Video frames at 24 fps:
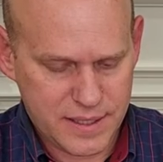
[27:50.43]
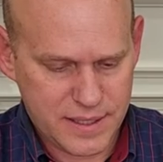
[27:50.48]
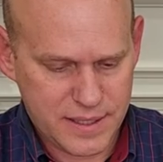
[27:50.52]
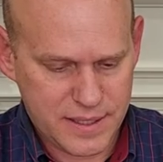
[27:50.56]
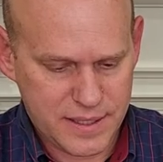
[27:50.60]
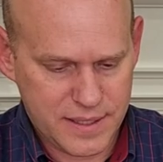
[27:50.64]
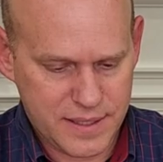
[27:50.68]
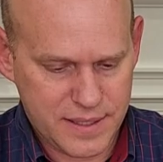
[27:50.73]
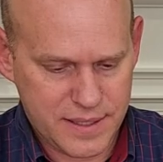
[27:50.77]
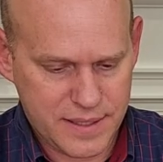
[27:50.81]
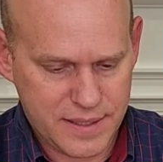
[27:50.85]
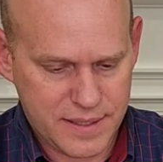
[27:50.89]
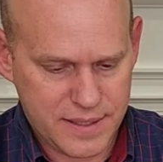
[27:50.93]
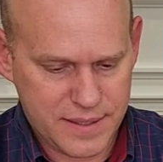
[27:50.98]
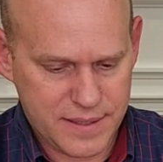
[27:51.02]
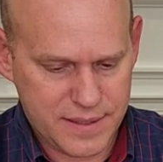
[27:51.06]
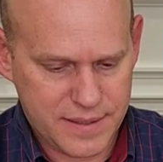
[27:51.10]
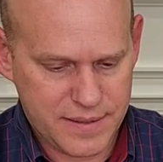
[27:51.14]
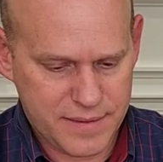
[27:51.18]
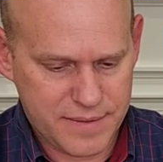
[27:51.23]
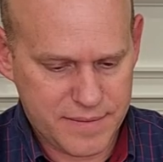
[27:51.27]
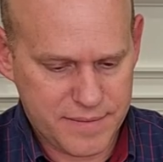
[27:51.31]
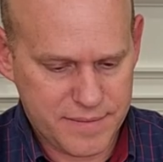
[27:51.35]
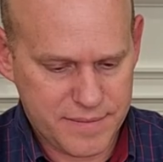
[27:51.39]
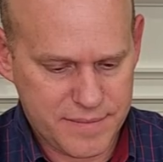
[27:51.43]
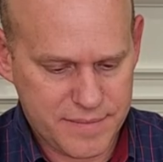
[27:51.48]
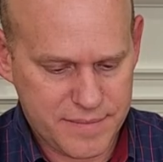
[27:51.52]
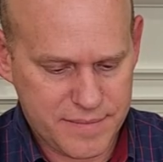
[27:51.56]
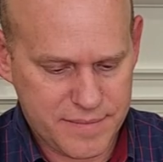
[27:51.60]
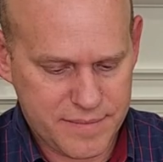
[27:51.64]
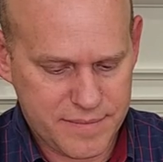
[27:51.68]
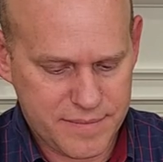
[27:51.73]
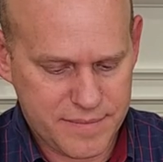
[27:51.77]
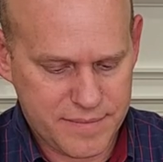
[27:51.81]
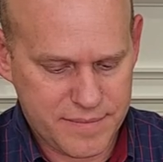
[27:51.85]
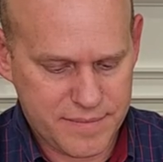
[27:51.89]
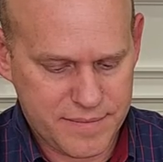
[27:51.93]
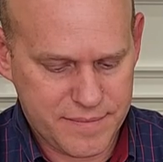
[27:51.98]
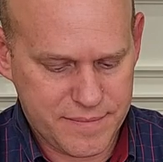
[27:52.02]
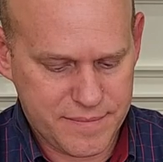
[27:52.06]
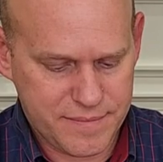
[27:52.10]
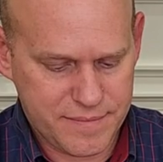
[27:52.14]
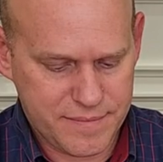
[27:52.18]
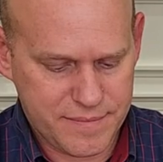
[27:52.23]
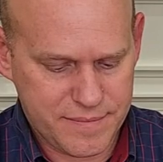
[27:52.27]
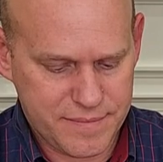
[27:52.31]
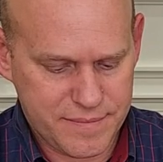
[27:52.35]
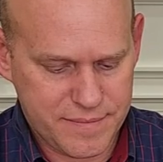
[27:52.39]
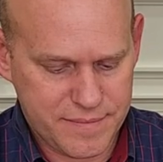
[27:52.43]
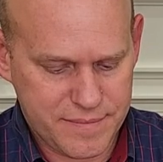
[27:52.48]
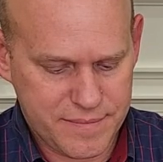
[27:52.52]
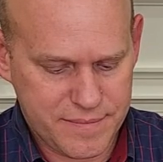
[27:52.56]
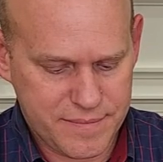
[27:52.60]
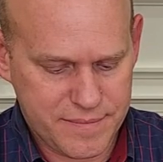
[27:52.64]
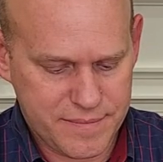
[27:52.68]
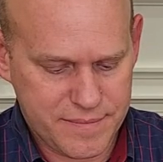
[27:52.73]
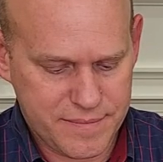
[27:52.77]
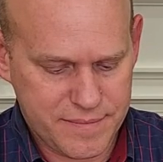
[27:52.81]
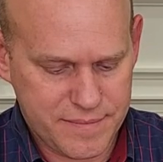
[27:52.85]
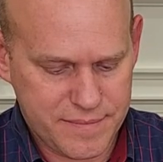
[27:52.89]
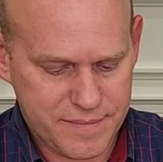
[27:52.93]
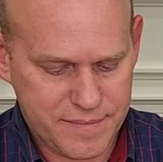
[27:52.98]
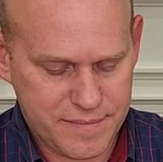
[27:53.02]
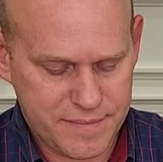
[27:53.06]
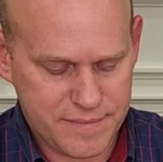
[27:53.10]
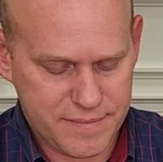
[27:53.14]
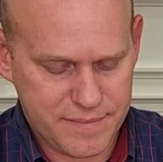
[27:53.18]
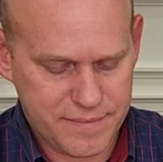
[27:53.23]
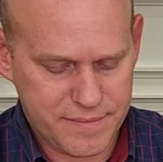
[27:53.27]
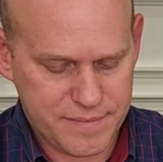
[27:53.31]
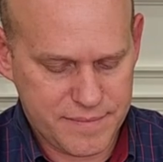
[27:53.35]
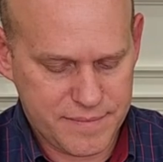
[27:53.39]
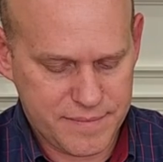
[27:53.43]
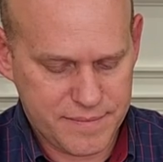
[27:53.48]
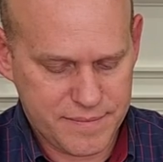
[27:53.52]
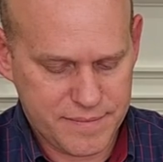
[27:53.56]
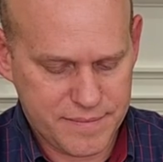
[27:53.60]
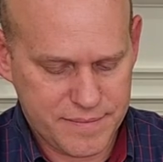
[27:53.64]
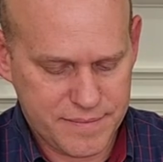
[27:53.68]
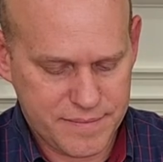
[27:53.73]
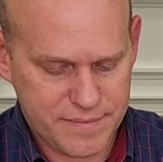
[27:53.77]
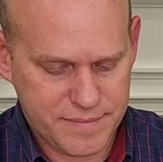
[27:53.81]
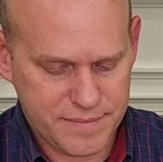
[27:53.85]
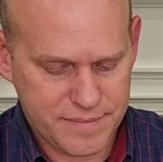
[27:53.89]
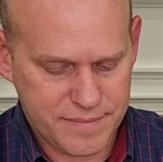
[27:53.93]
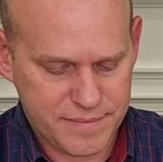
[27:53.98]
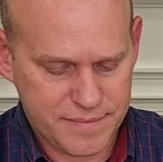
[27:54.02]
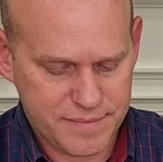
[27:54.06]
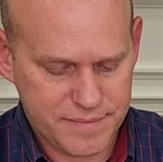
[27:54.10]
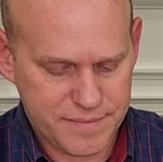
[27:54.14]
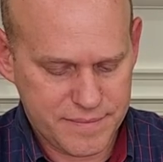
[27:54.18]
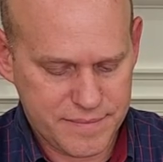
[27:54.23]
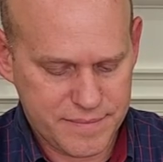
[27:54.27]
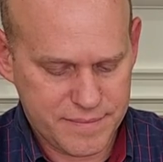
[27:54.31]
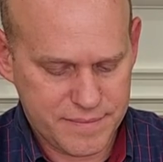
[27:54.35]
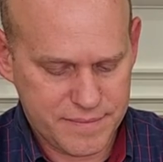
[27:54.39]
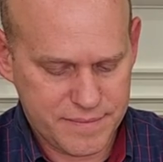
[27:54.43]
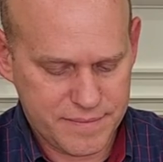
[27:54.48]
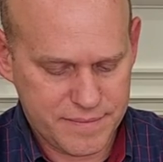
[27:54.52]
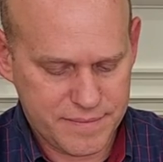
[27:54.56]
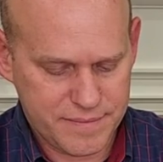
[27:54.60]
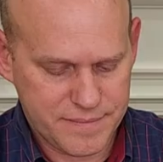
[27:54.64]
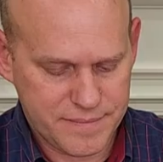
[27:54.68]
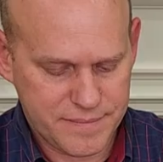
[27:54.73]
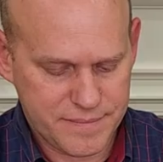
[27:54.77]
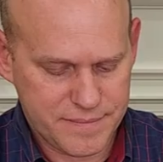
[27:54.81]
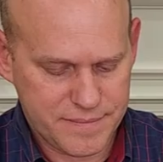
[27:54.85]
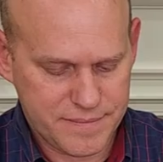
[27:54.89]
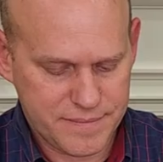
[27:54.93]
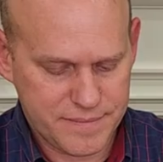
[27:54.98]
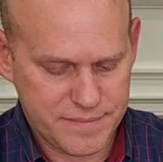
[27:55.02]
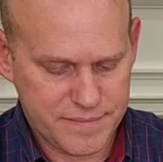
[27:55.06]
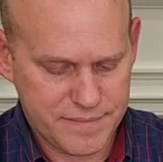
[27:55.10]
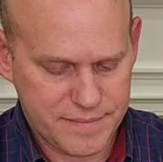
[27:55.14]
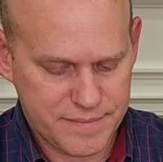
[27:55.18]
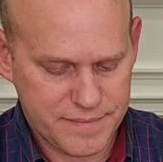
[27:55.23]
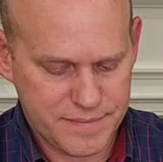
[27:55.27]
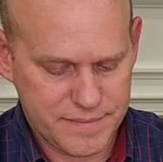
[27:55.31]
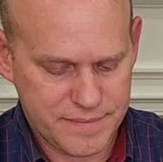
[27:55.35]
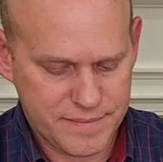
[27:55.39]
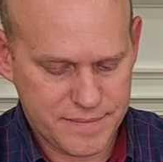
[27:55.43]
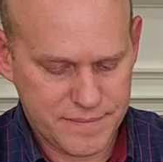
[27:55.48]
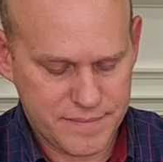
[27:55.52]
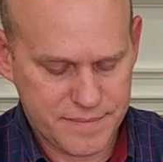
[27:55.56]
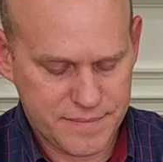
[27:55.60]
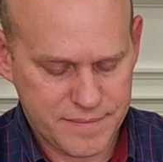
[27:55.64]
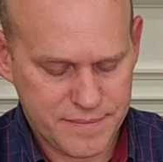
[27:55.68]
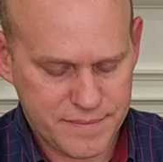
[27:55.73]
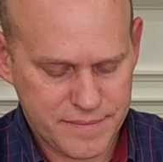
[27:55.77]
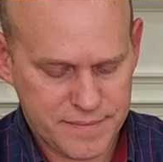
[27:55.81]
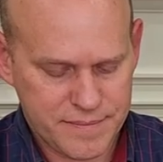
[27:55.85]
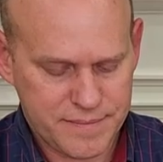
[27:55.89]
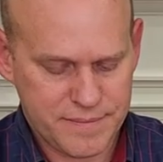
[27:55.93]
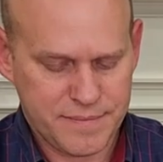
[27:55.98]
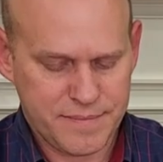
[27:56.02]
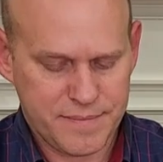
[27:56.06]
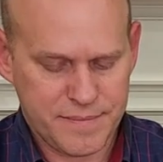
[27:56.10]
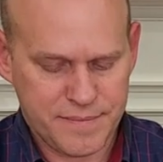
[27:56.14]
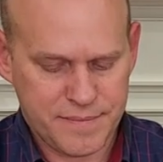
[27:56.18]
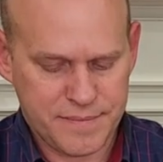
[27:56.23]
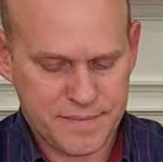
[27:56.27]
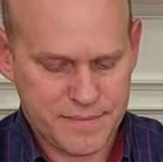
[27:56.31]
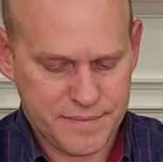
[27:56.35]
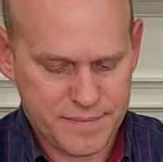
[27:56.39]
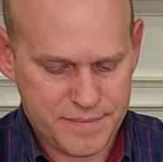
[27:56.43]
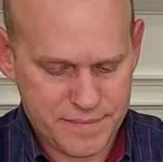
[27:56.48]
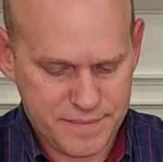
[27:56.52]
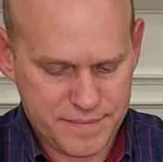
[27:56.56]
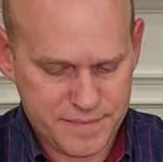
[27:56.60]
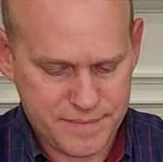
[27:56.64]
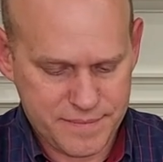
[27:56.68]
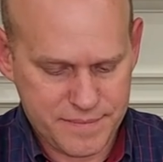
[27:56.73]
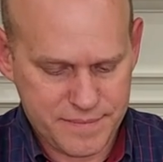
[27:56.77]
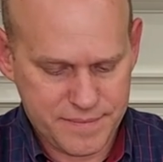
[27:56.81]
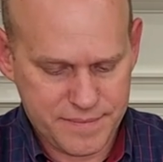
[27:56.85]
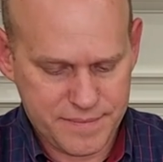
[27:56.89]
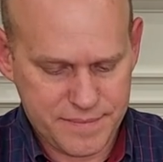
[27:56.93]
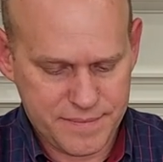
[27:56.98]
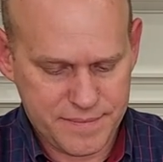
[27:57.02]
The person shown says nothing.